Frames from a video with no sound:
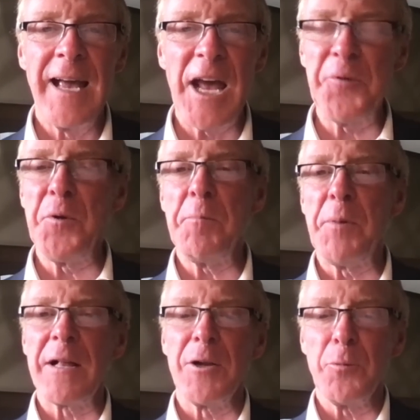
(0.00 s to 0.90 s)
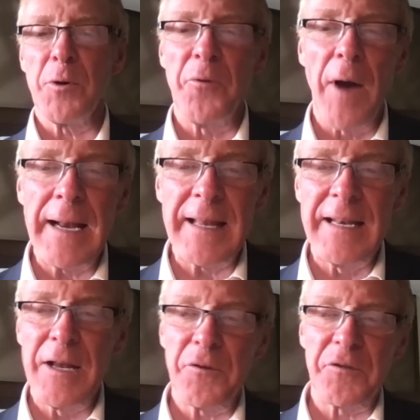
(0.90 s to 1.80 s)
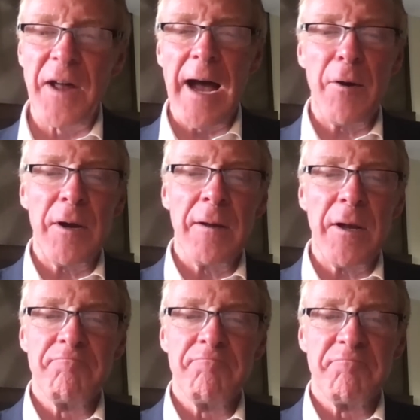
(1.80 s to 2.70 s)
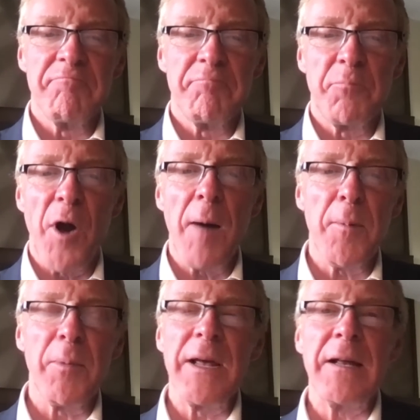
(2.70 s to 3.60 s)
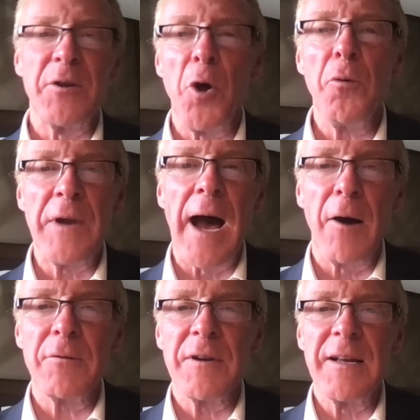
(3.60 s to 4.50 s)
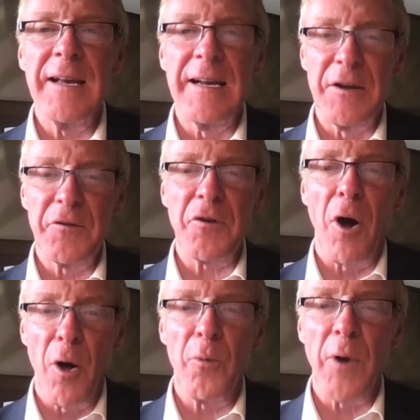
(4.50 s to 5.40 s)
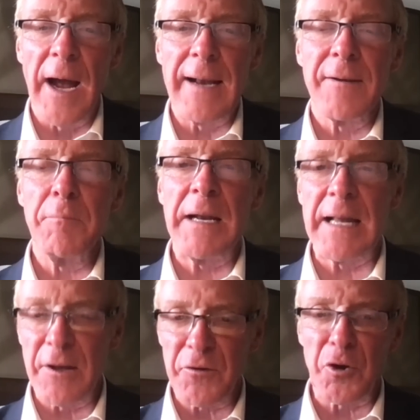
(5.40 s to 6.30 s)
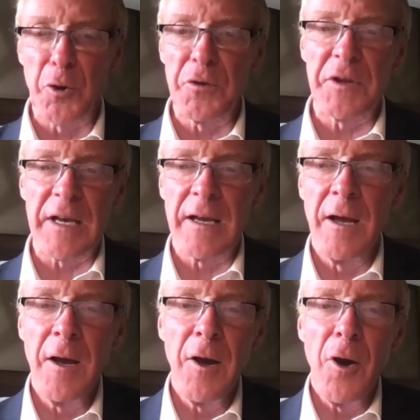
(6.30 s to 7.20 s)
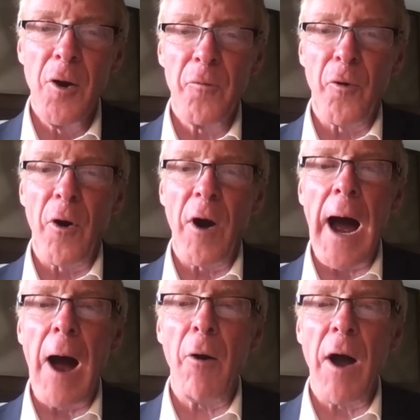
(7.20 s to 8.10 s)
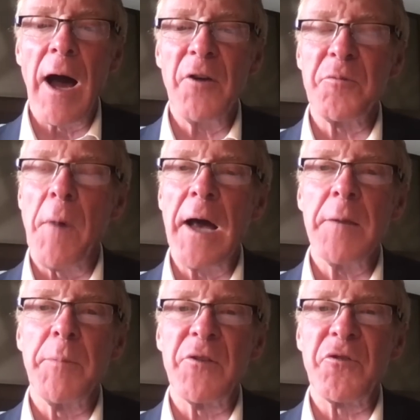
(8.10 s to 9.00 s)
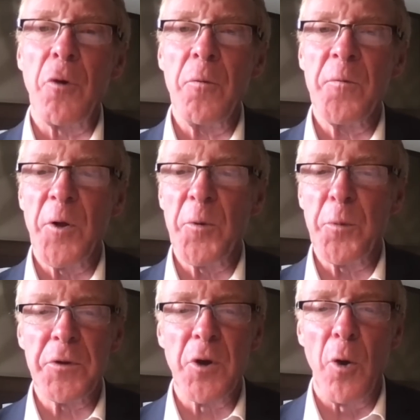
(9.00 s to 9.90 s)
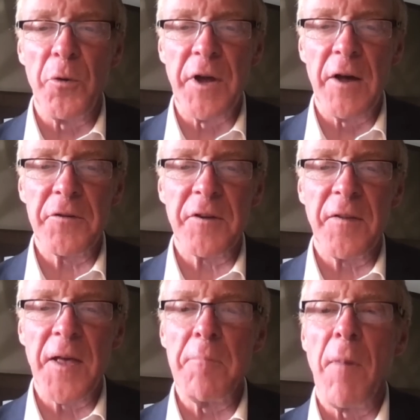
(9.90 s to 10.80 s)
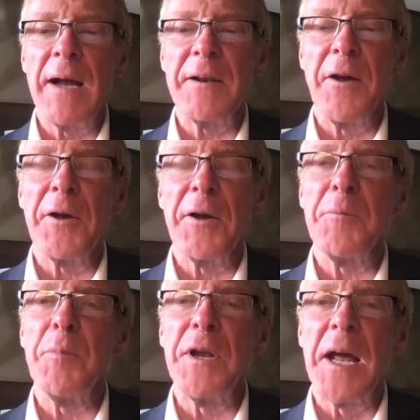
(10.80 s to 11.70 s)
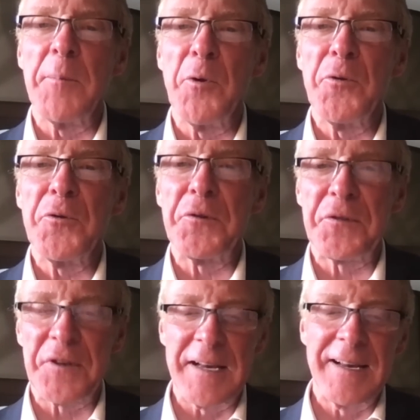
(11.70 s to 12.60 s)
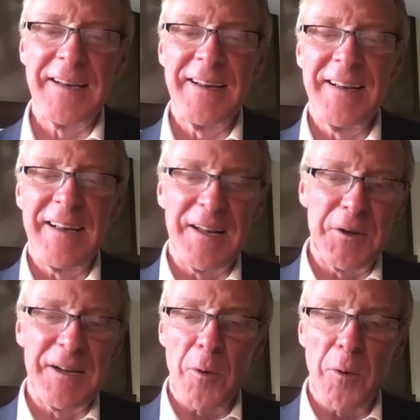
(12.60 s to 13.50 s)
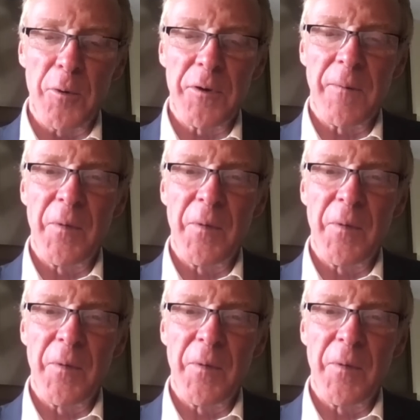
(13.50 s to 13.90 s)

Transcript: Henry Bigler would write in his diary, probably, no doubt, it is all right, meaning it's a good thing for our eyes might have been so filled with gold dust they might not have been able to see. End of quote.